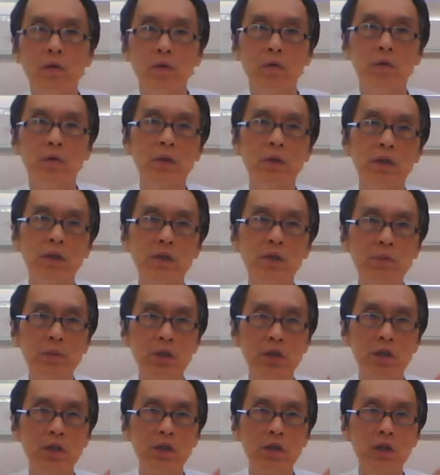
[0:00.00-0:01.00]
with this
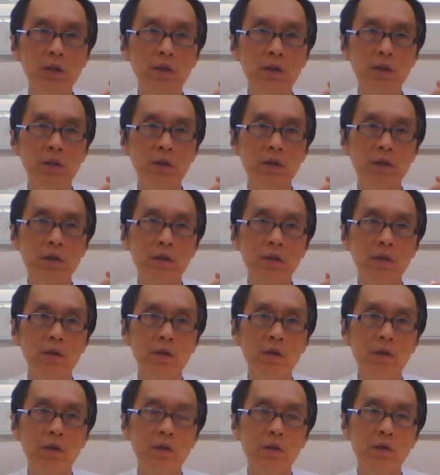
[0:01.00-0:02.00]
machine,
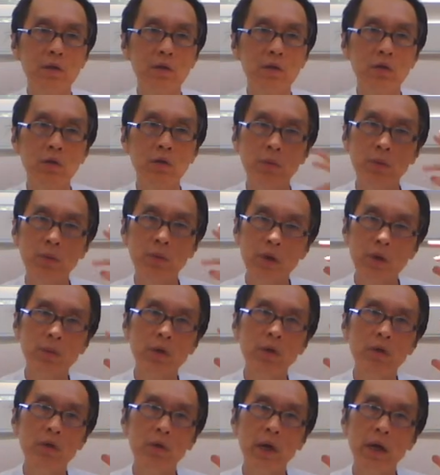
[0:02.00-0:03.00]
you will be
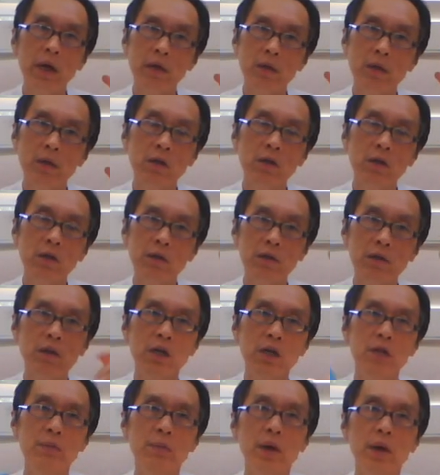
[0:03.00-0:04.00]
able to handle your
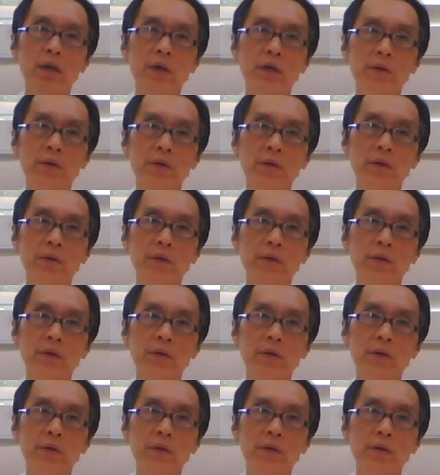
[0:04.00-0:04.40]
stress better.